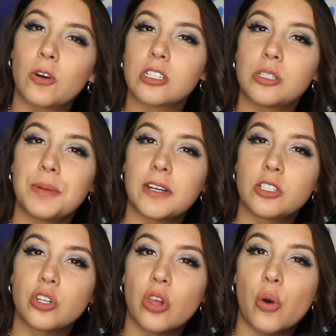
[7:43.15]
or
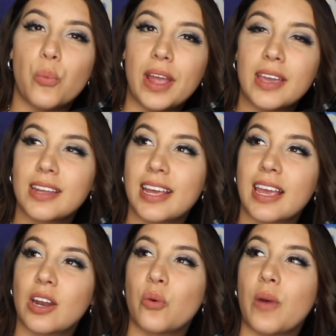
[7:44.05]
spiritual awakening
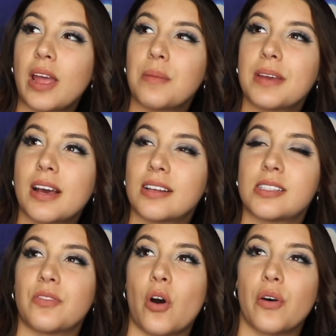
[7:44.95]
in a way because
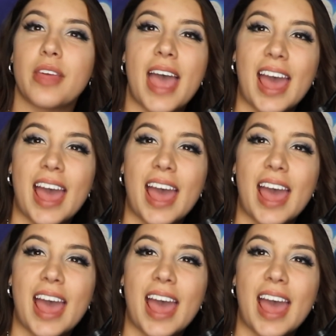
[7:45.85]
of all the